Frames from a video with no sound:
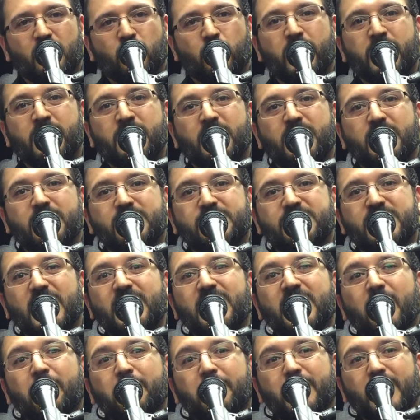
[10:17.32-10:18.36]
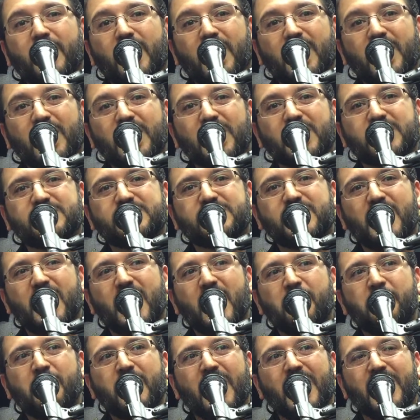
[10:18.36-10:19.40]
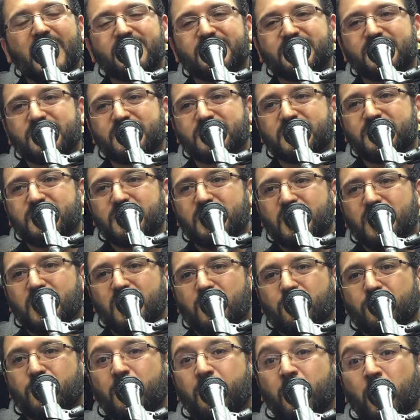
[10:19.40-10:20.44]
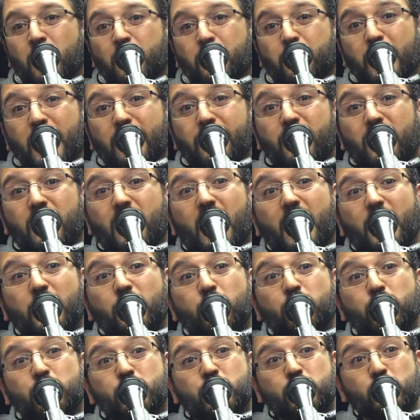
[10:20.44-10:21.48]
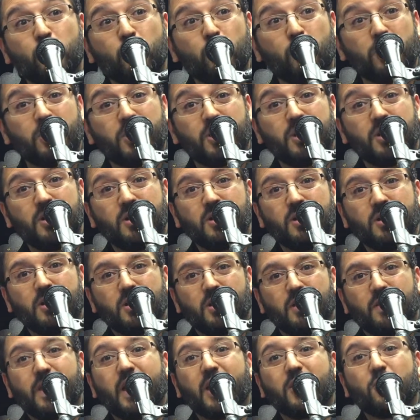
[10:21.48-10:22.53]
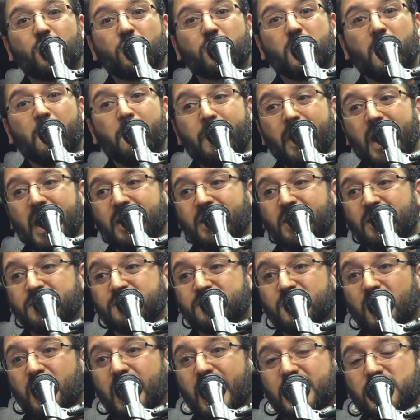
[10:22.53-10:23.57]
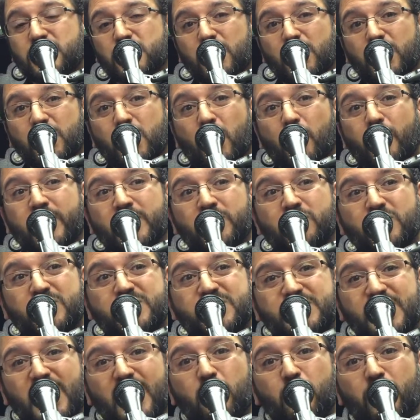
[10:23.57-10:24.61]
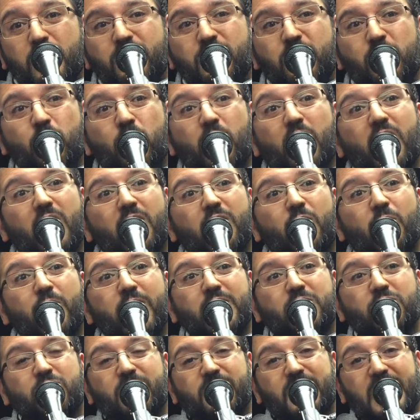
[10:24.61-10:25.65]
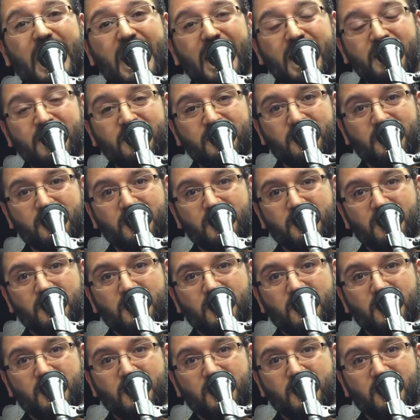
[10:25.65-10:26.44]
When Zainab alayhi salam asks from her brother, are you sure that your companions are actually going to stay with you all the way to the end?